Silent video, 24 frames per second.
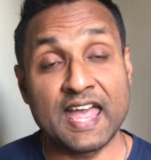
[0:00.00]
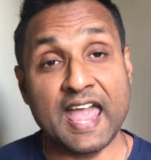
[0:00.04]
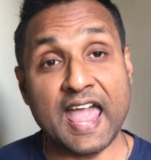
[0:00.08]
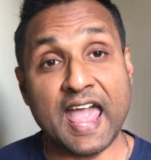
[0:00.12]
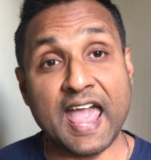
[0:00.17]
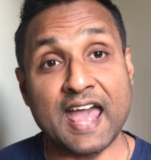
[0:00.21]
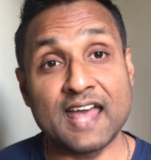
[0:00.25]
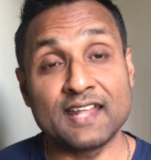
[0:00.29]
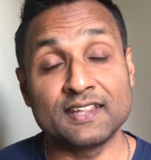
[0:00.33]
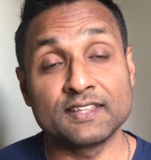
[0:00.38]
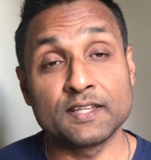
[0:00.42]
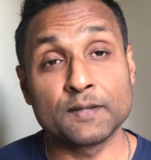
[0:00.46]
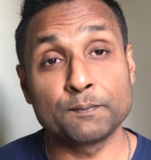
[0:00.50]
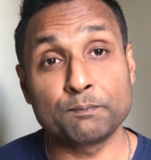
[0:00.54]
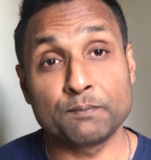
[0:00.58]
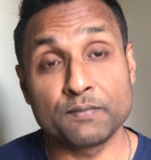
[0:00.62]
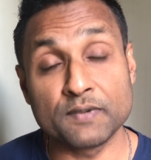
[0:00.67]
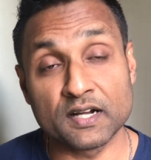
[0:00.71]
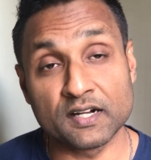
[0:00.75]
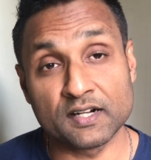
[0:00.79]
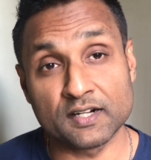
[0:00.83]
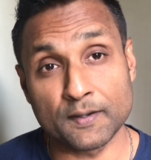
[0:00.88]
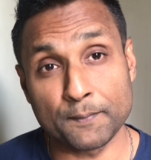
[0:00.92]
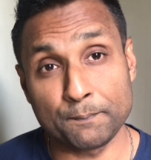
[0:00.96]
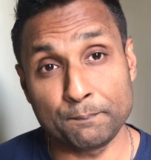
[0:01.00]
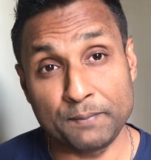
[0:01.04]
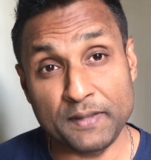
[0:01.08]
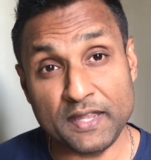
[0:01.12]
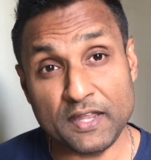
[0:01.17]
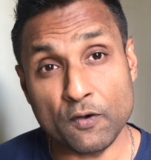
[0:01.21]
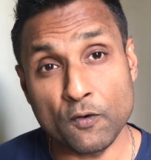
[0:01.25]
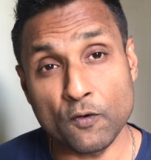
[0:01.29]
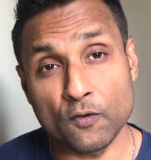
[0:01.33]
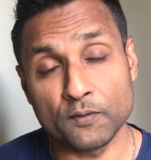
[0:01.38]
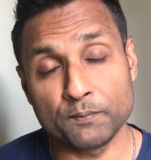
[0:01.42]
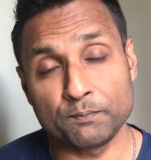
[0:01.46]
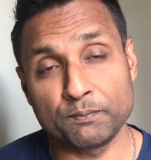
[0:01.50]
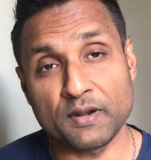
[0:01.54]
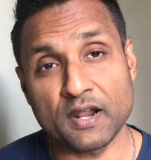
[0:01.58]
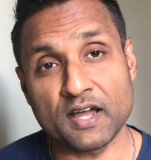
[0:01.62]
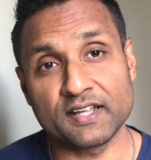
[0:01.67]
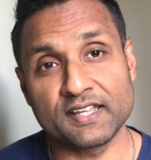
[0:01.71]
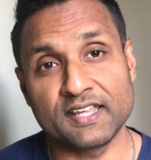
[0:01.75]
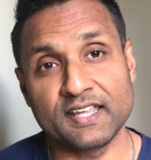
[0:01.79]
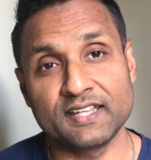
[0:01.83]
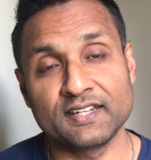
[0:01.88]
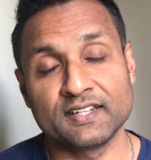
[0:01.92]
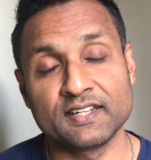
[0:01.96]
And the uh, Pi-hole
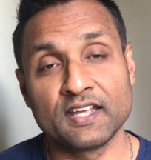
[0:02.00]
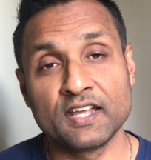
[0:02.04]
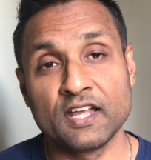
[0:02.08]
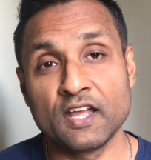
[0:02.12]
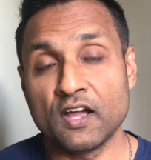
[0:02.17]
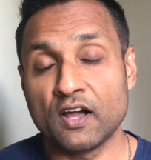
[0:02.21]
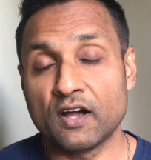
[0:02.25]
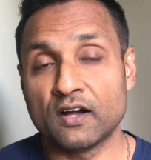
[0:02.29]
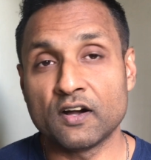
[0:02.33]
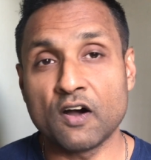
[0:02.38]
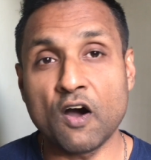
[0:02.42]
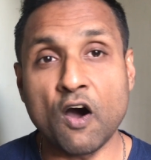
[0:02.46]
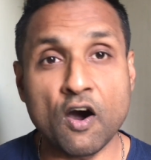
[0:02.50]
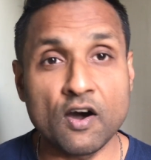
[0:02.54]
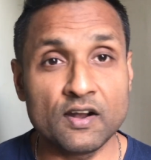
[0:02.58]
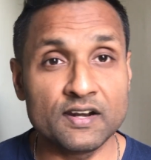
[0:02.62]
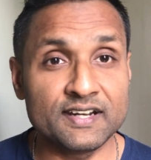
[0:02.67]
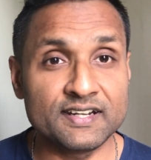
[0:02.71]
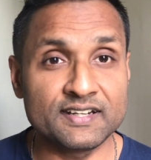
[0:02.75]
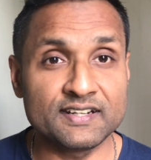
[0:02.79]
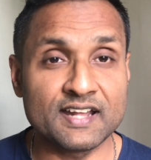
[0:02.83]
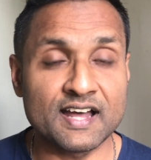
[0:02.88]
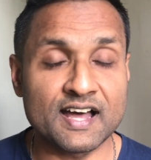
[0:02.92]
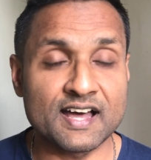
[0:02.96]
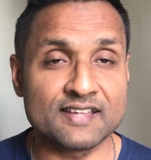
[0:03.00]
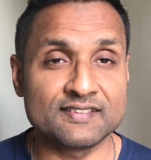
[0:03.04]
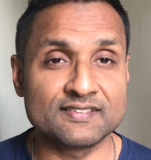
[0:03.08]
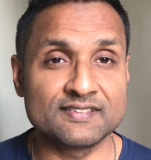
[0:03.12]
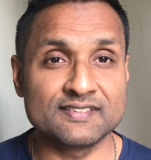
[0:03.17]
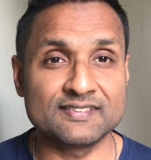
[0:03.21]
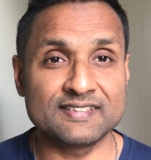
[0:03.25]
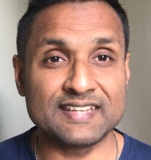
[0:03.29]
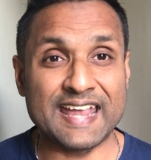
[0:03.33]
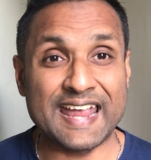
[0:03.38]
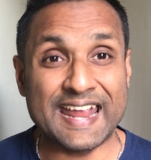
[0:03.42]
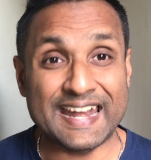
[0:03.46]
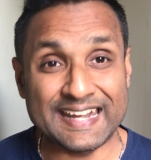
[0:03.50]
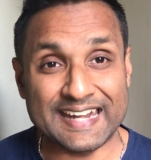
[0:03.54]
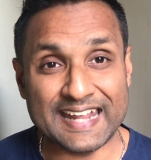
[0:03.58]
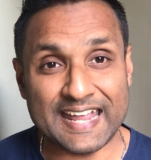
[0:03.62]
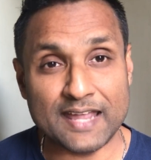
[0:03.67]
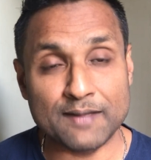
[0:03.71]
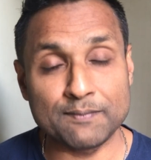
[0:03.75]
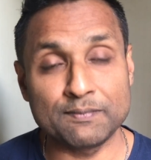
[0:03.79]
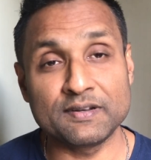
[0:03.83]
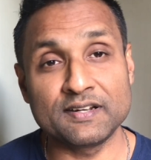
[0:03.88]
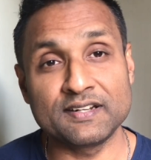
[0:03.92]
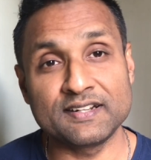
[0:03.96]
plugin, uh, all it does is
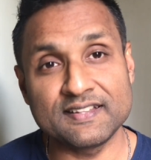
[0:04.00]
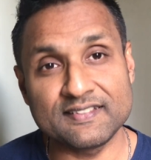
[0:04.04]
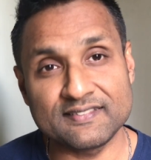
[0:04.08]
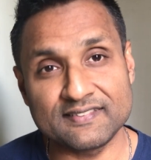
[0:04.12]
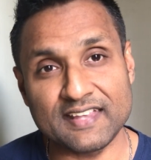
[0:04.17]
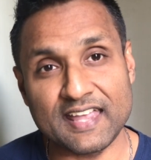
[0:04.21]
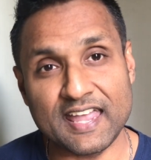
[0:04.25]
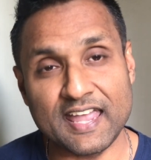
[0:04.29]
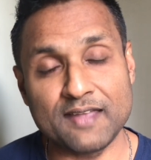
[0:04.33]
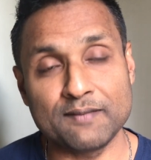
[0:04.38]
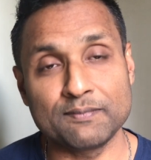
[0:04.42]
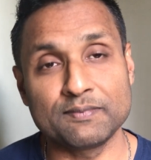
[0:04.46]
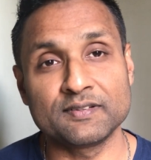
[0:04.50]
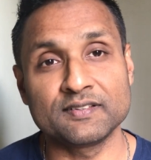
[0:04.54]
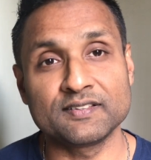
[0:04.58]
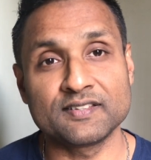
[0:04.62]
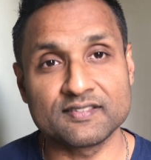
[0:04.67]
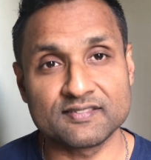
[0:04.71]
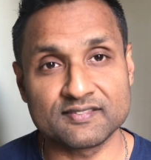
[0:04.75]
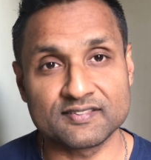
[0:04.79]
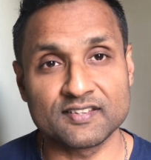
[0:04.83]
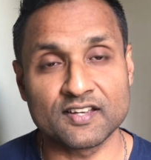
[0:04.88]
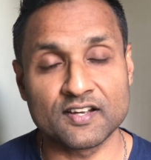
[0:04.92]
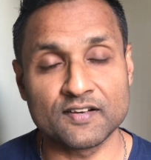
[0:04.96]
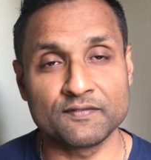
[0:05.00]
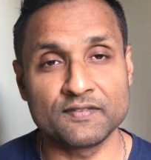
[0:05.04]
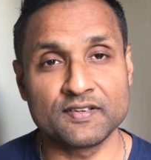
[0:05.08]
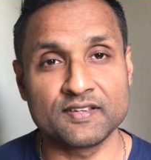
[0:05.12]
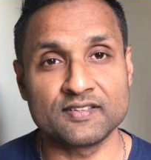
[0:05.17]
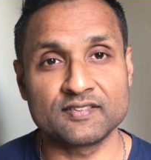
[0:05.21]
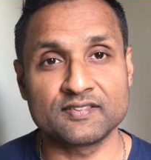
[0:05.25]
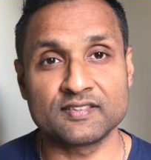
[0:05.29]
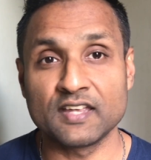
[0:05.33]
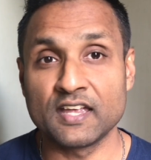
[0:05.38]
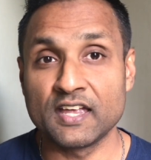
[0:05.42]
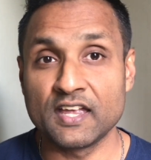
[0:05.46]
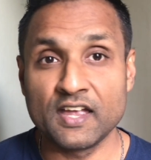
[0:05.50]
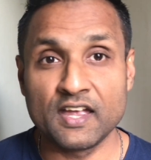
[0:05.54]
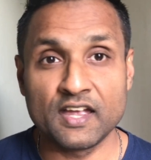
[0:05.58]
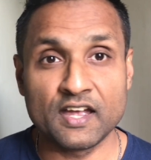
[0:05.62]
enable, disable the service.